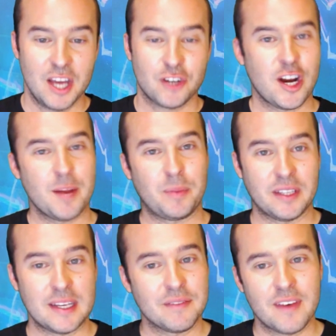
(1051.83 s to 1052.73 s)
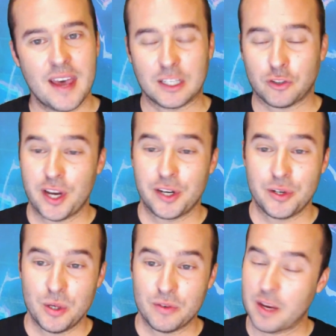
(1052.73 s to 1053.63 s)
Trample and Infect, Crater
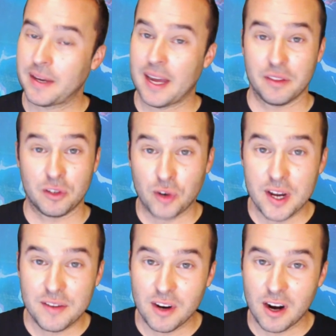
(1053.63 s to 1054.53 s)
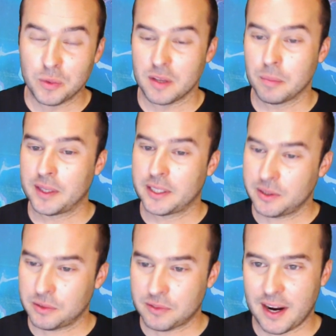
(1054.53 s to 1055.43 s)
Hoof coming out of the graveyard with
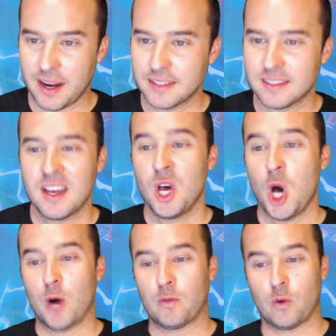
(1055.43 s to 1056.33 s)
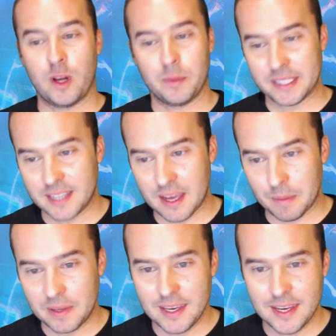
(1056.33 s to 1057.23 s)
Unburial Rites, Overwhelming
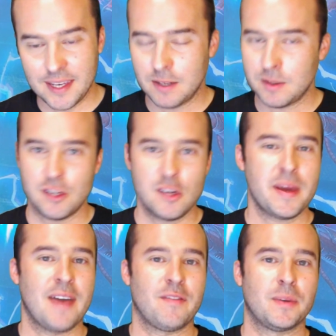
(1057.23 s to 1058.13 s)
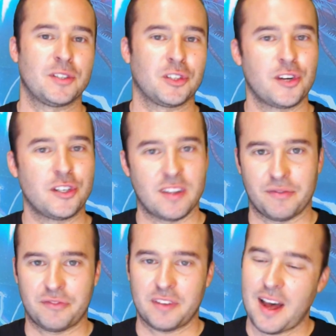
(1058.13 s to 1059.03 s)
Stampede. And, you may have a bunch of creatures that
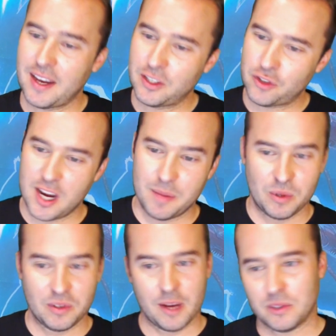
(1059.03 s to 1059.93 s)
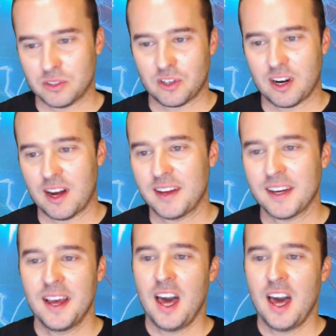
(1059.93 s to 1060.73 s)
flying, trample, Double Strike.